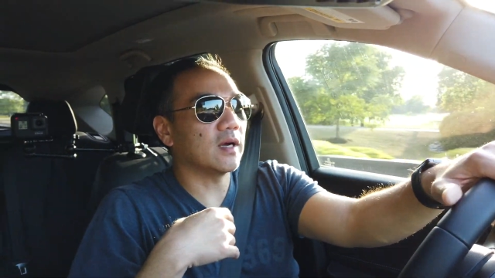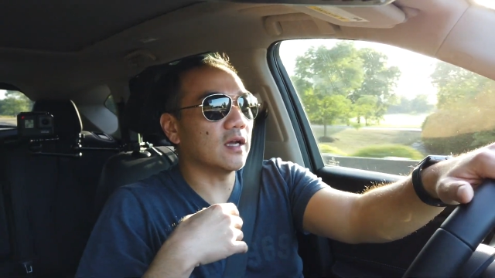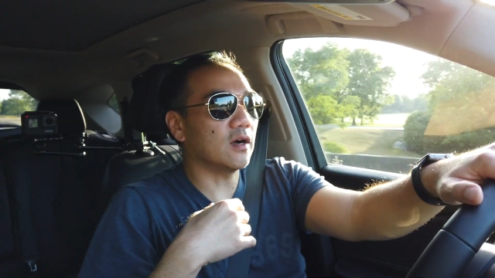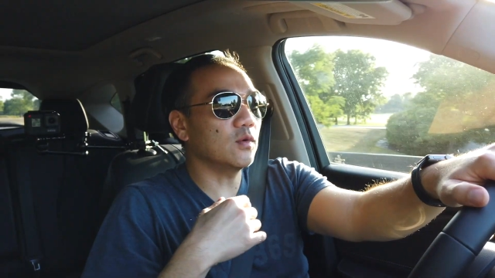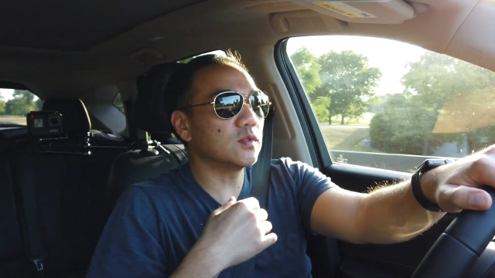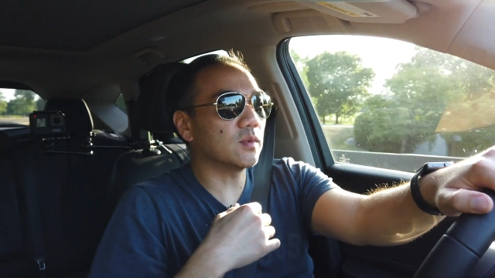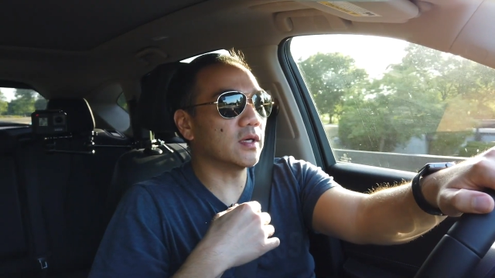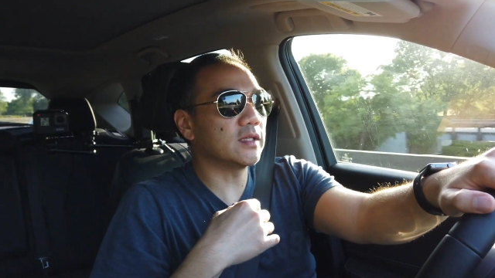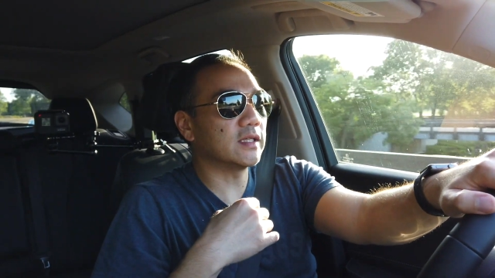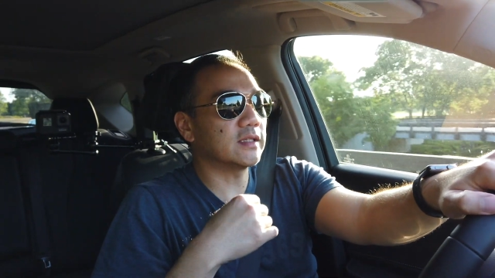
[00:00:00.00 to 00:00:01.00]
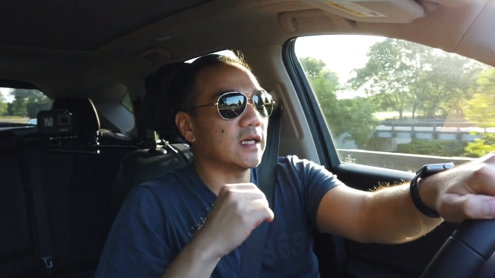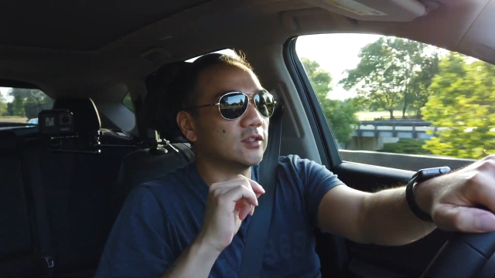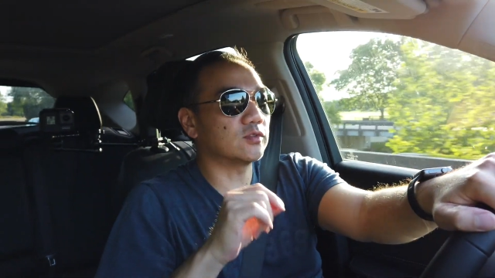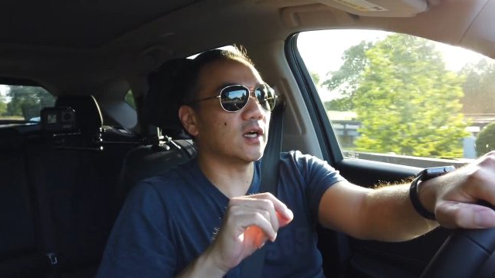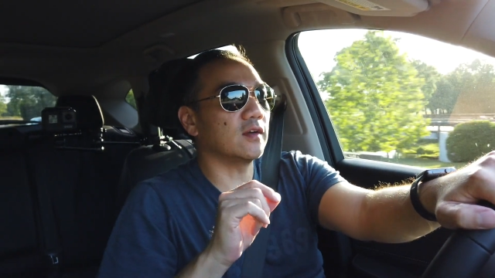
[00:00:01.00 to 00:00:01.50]
I always wanted to get
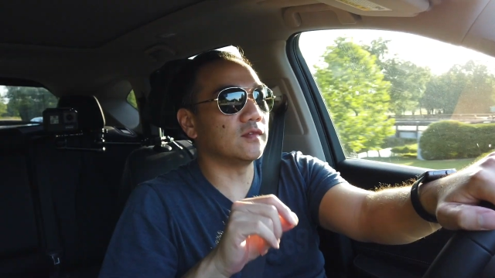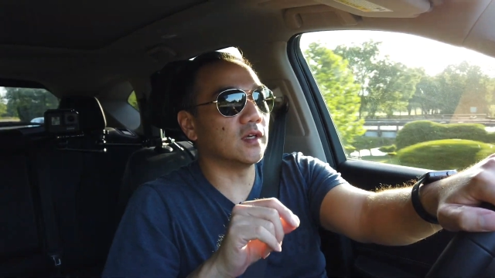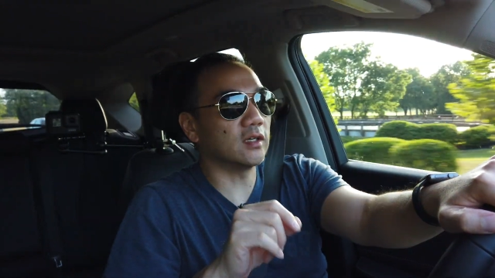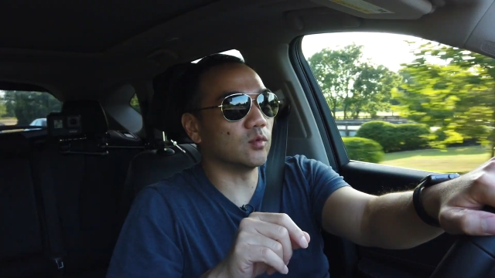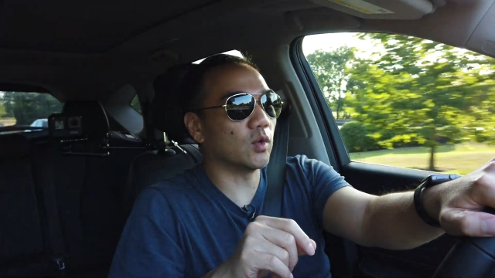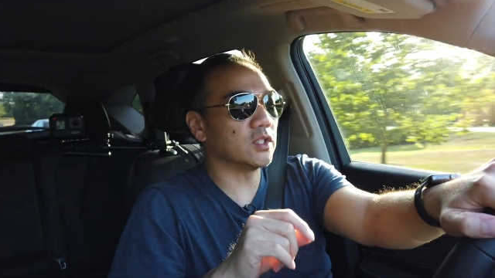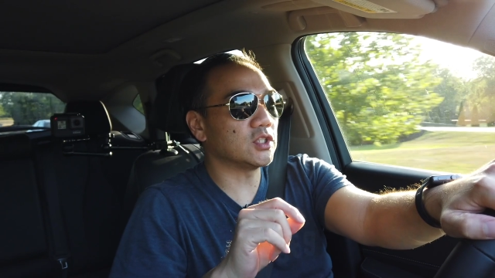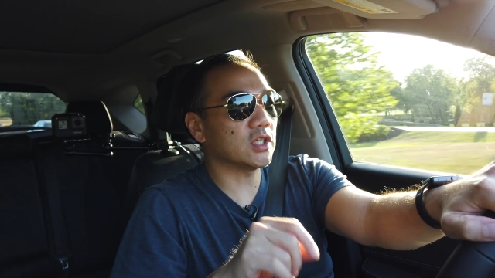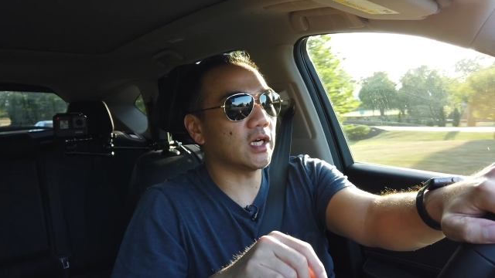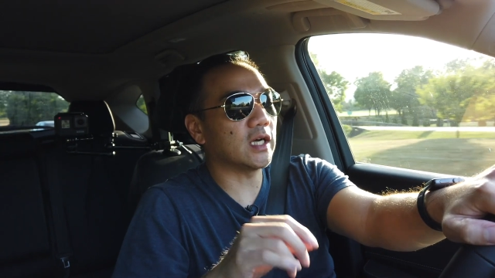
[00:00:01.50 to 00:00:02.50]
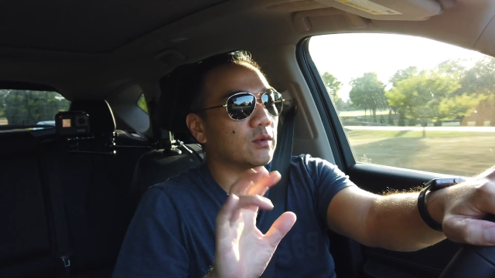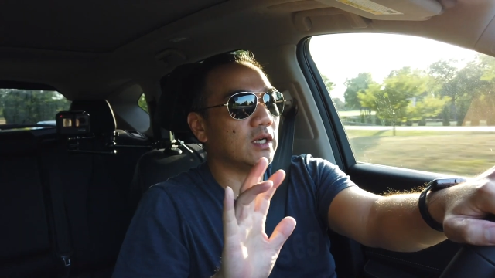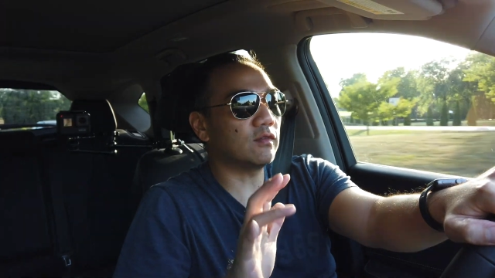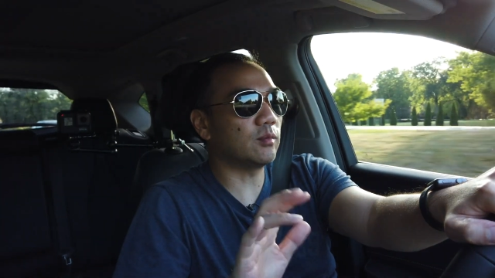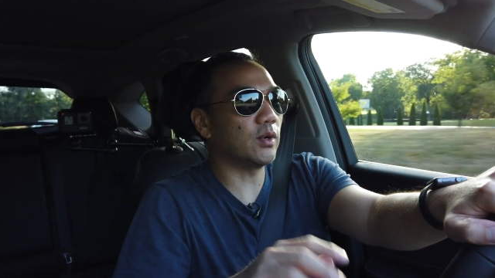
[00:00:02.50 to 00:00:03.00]
that drive done in one shot. I would
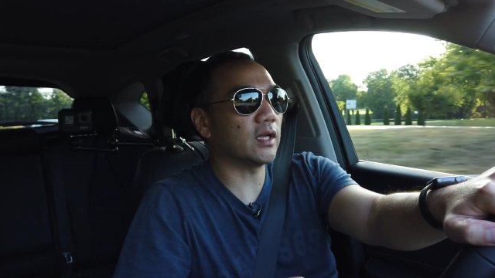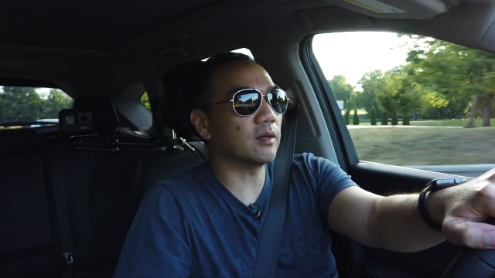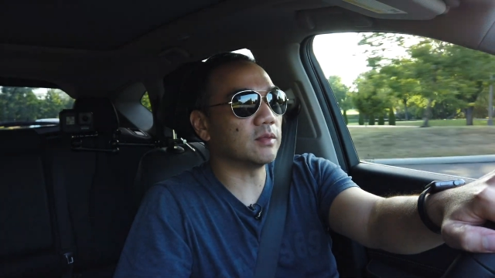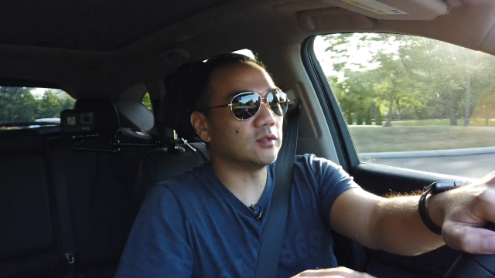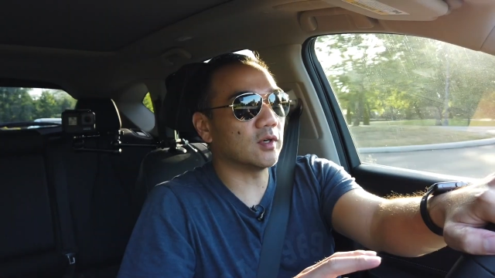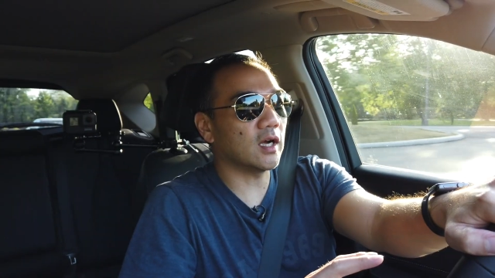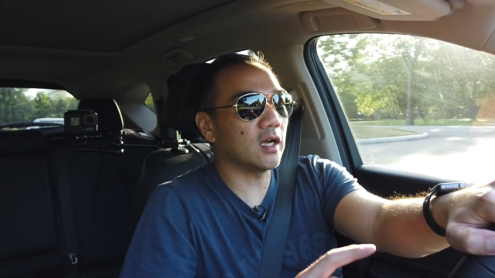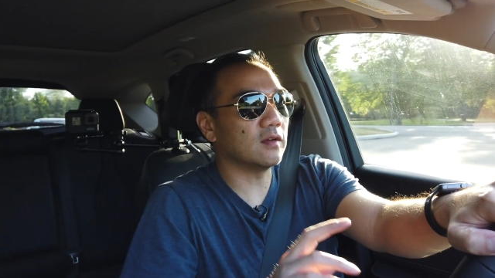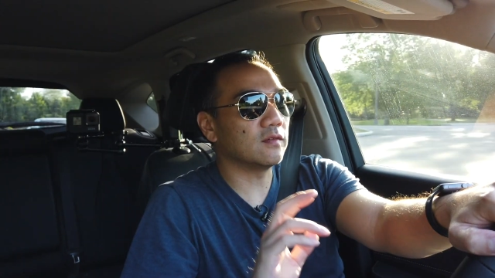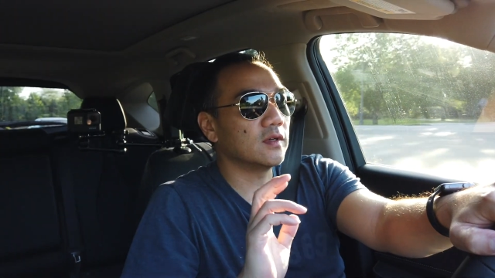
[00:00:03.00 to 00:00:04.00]
never break up the drive.